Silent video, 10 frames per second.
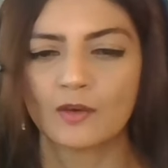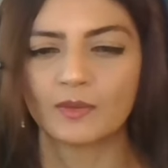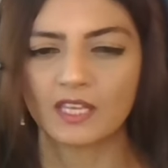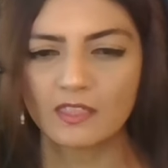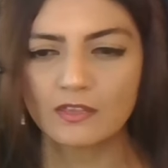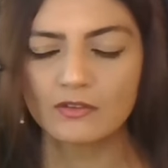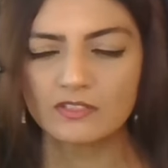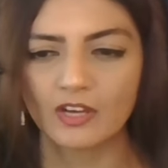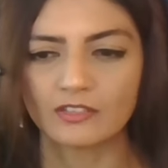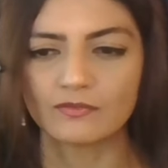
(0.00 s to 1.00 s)
But in those
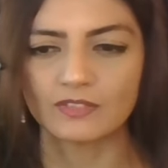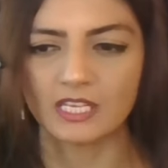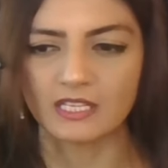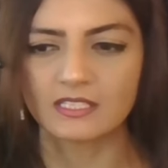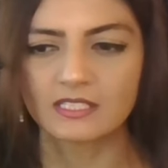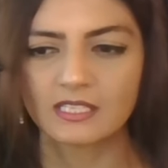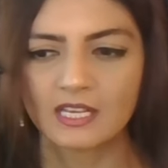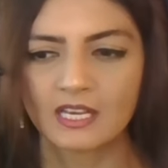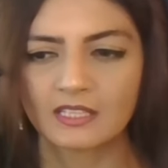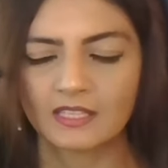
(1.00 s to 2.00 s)
kind of years,
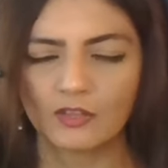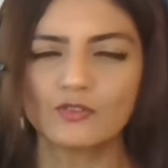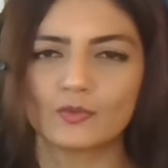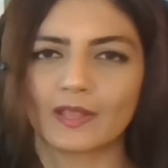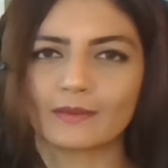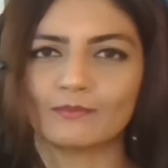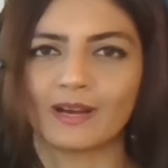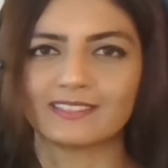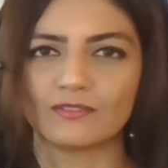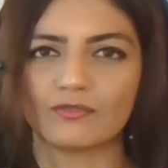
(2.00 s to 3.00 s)
those were like
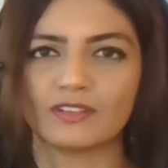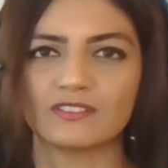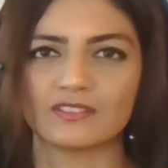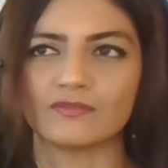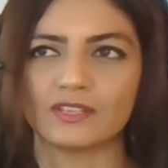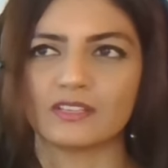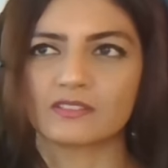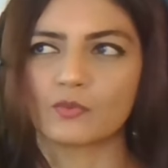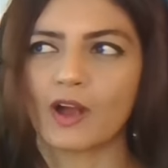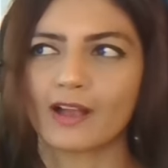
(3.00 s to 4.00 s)
my definitive
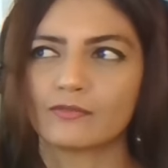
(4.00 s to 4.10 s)
years where